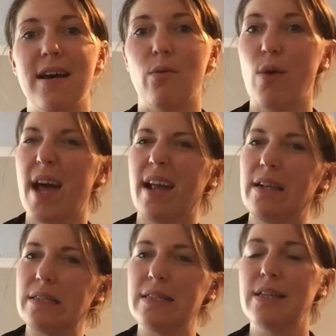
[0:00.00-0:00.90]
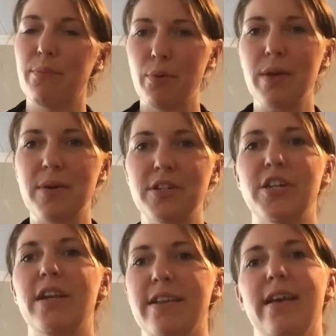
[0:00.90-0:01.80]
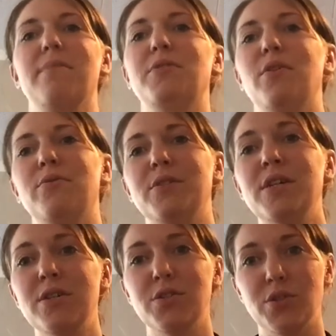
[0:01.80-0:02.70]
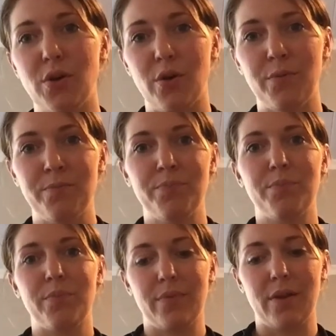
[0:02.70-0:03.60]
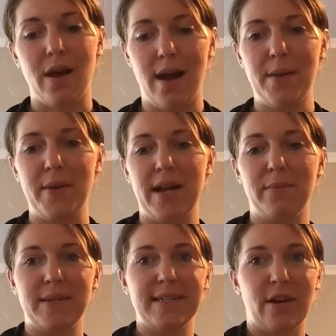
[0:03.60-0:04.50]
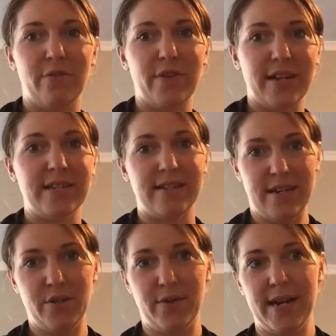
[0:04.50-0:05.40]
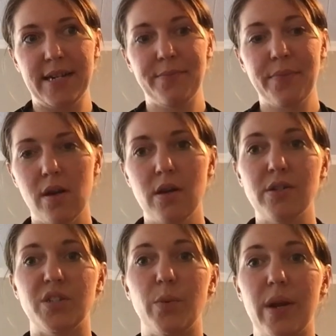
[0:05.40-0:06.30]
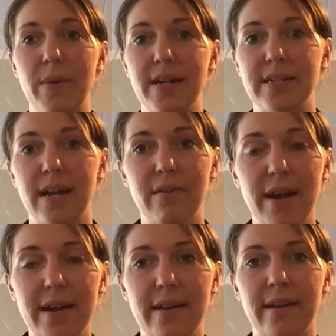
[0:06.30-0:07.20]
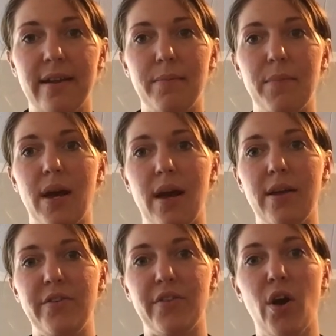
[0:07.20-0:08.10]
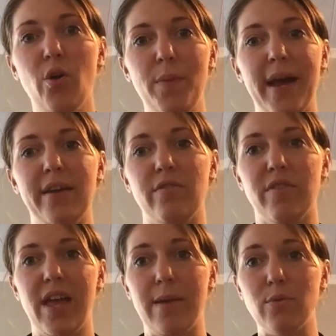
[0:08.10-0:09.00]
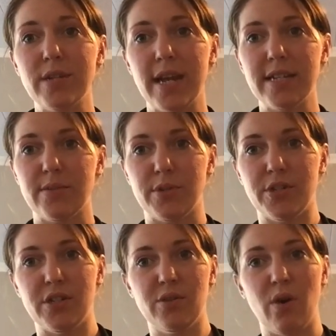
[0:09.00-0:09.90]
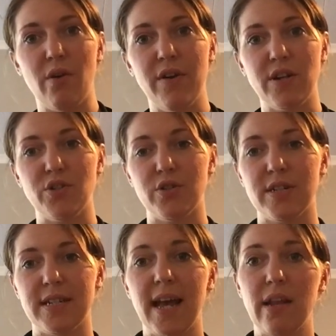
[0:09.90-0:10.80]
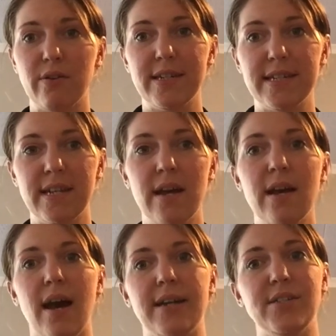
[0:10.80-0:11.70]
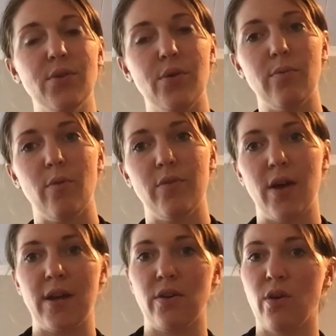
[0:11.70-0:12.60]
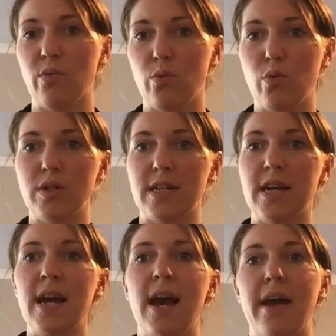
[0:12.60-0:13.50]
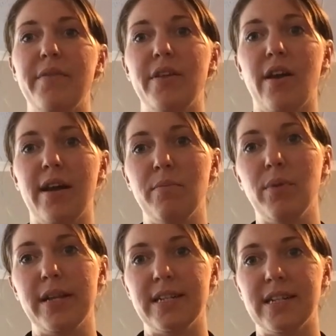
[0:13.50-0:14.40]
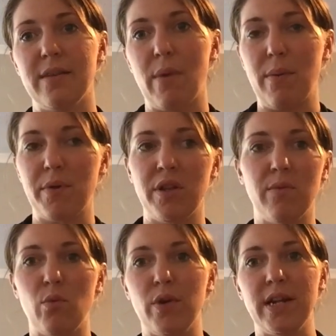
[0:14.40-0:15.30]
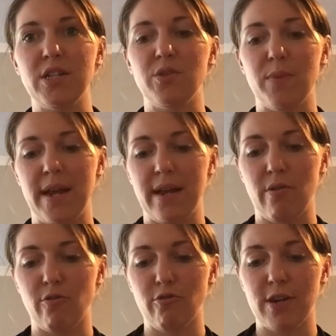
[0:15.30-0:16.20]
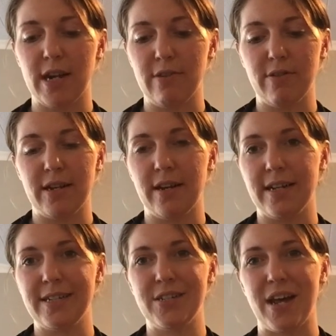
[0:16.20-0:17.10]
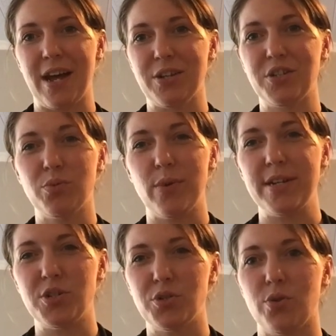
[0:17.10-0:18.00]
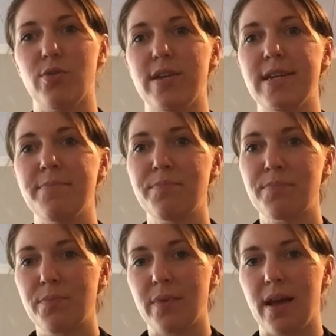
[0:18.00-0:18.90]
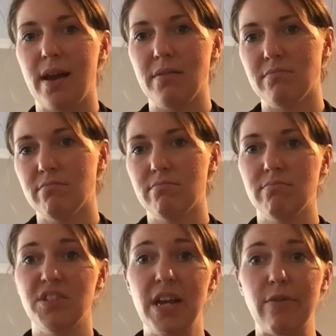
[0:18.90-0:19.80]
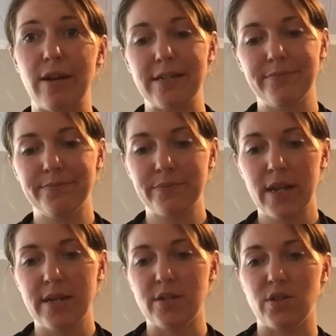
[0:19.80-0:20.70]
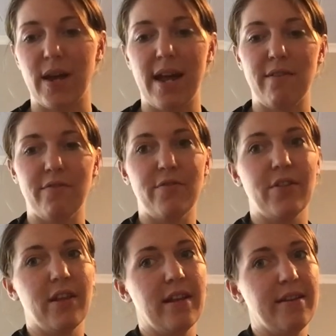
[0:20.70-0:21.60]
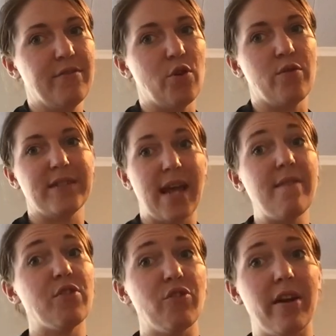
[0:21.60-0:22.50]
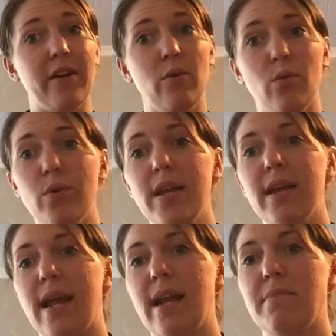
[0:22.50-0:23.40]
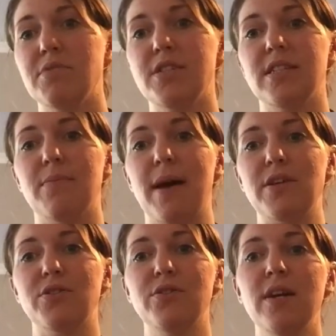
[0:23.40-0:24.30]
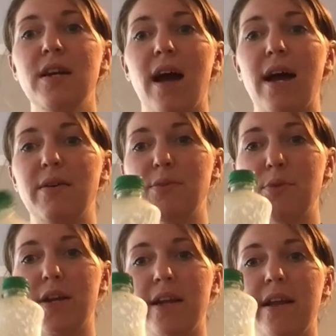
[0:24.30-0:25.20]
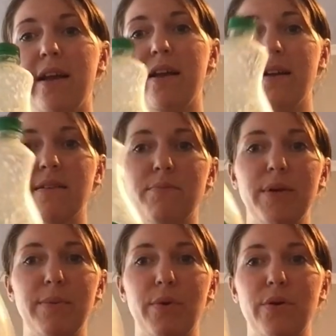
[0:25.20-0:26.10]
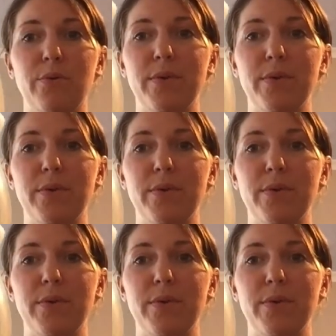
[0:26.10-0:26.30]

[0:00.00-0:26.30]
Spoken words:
well, there pretty much aren't any carbs in those. So I made myself a Datorade. So when I make Datorade, I use a whole packet of camel dates, which is 1200 calories. I soak them overnight in cold water and then I blend them up in the morning to make a really nice sweet sugary Datorade. So I have the leftovers. I haven't drank it all yet and I'm just about to. I always put it in a big bottle